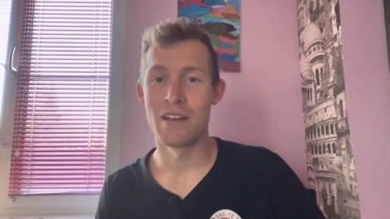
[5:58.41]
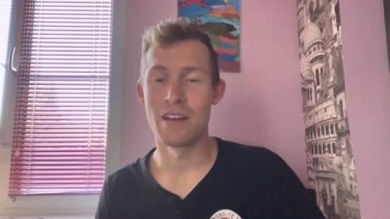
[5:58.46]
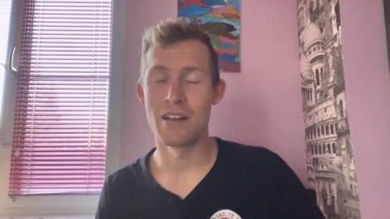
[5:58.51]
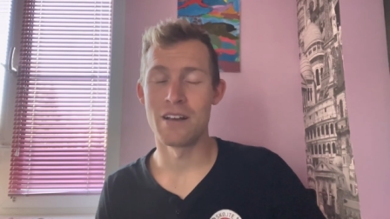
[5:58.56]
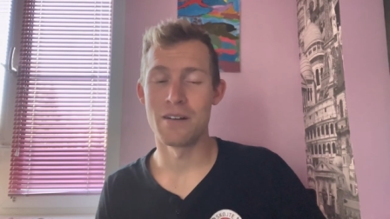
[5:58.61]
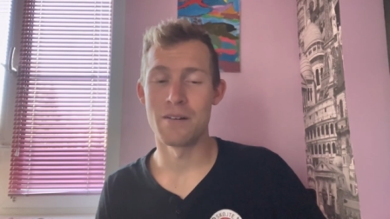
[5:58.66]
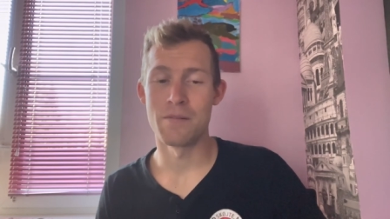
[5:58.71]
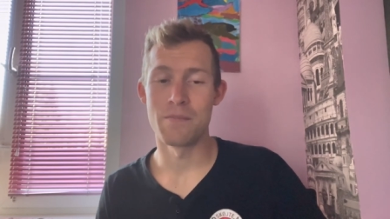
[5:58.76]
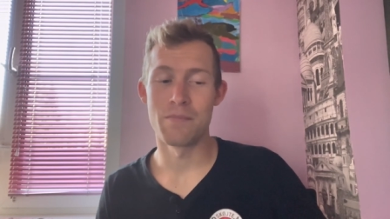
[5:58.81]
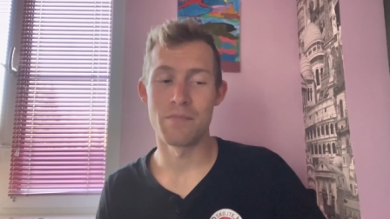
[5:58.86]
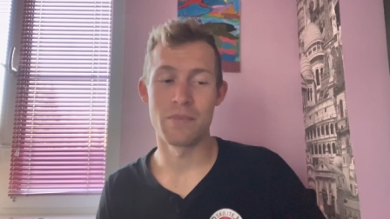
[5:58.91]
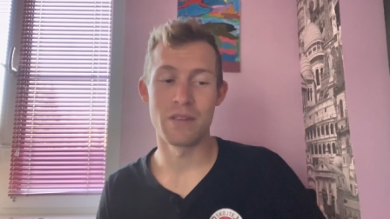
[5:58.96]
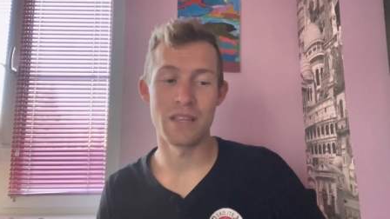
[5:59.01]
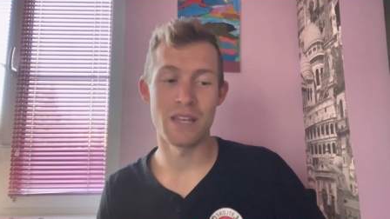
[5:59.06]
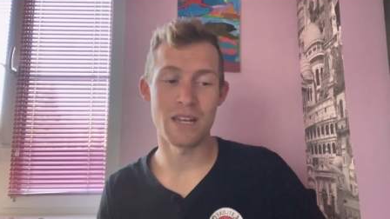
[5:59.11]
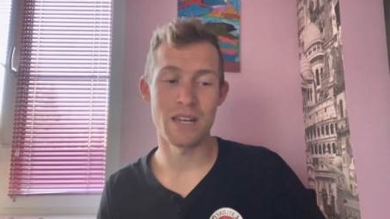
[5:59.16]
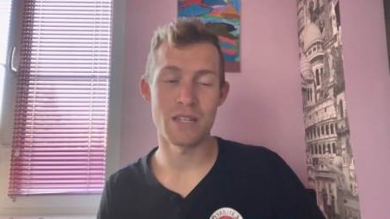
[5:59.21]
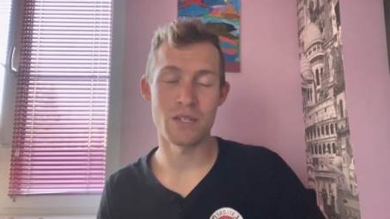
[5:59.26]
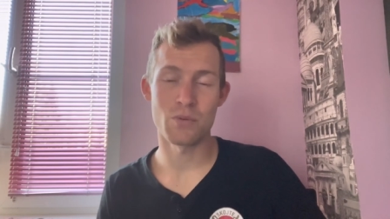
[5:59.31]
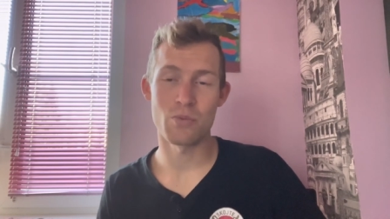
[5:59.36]
um, but
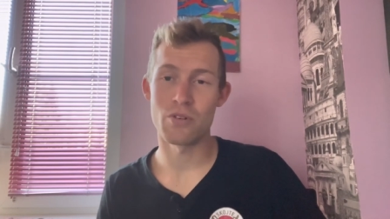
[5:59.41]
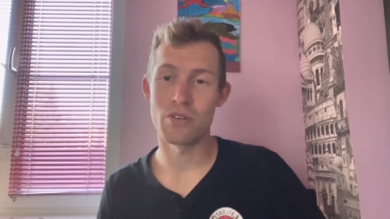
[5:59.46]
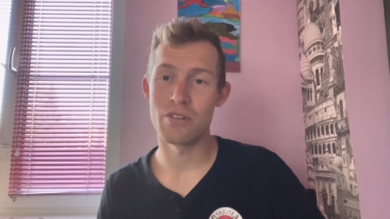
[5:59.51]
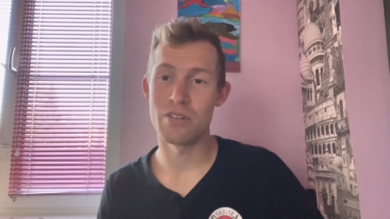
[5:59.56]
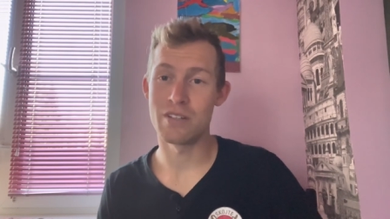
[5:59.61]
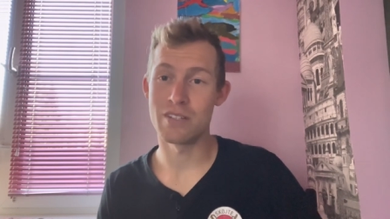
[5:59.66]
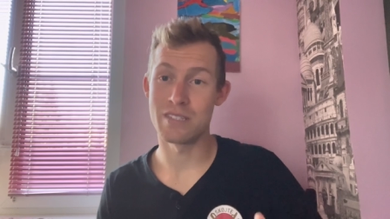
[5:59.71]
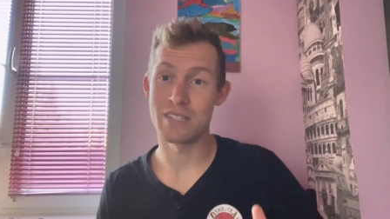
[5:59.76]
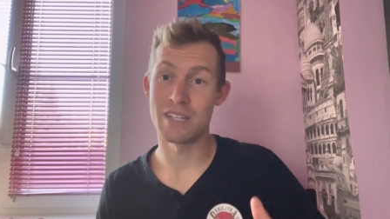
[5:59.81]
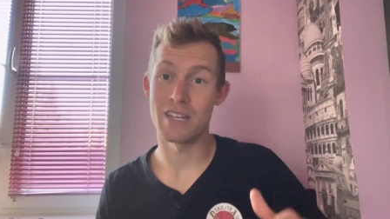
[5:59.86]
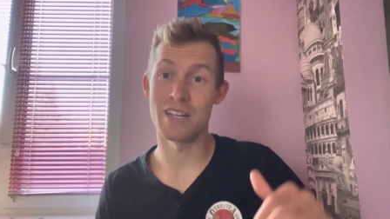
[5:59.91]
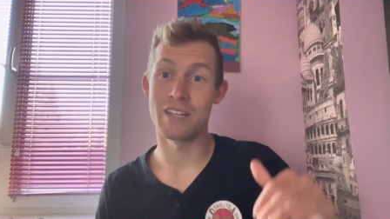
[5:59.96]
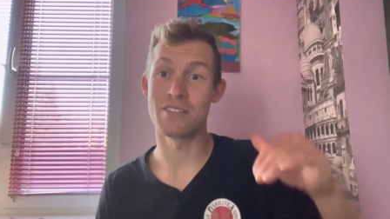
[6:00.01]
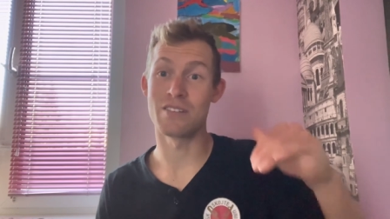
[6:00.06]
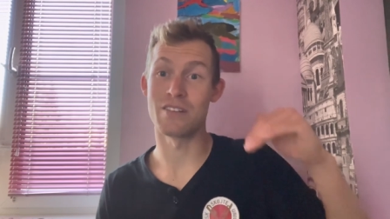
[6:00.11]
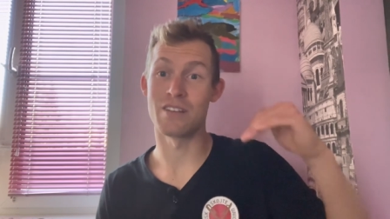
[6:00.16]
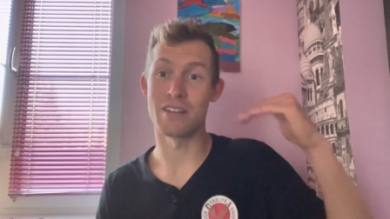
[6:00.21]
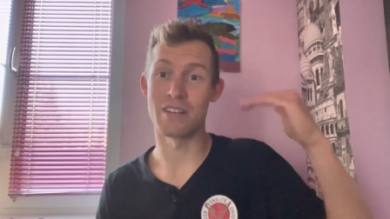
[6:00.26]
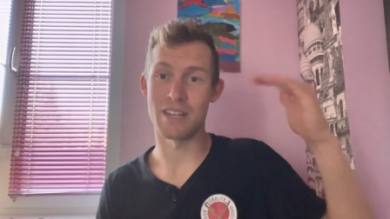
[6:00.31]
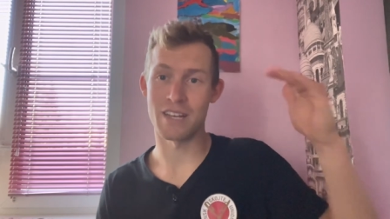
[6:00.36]
that is where you can take it
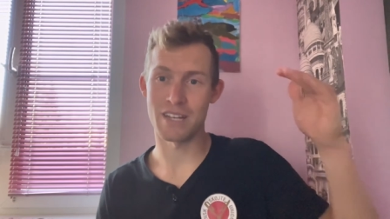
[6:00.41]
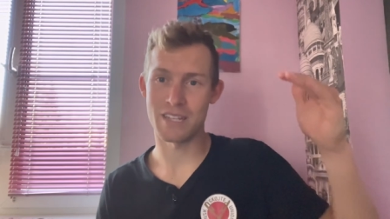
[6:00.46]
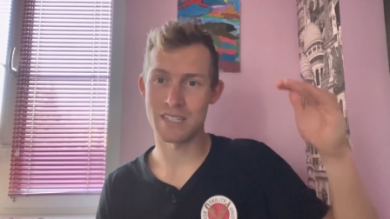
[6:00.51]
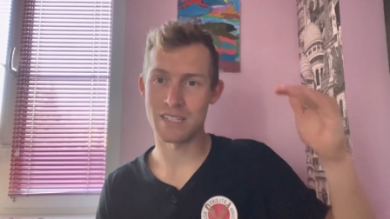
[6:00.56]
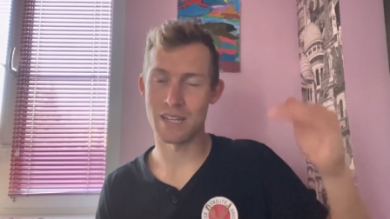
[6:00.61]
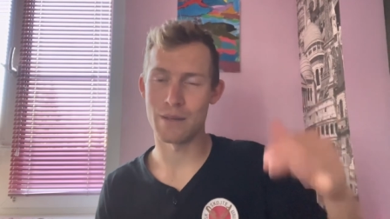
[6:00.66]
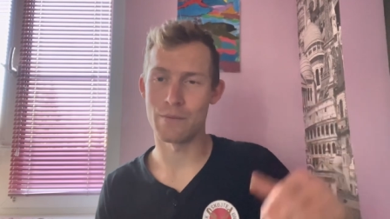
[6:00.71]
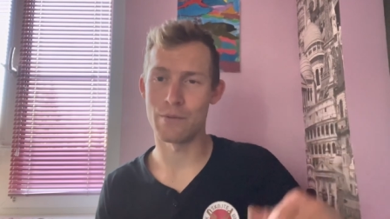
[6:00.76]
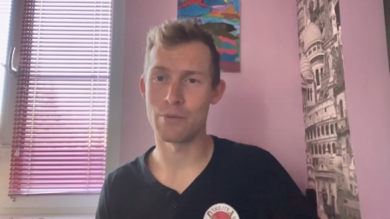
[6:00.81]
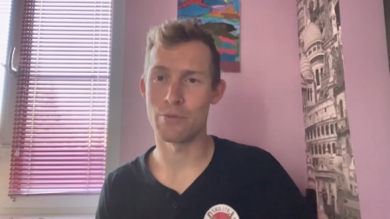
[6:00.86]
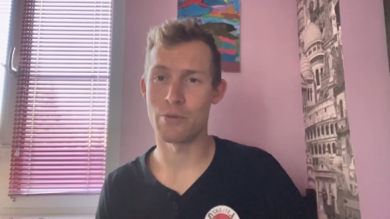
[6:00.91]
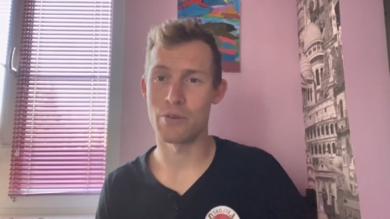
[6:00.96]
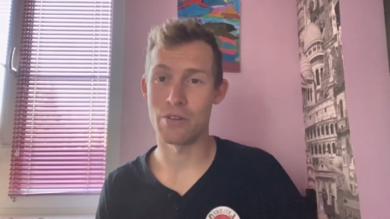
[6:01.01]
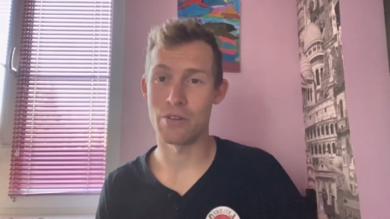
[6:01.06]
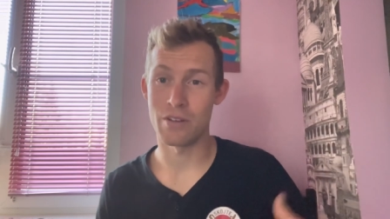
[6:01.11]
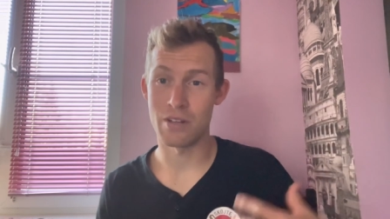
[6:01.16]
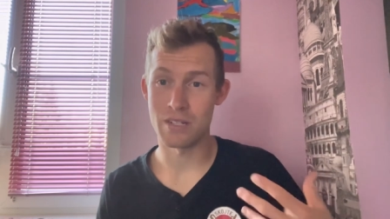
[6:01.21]
to the next level where you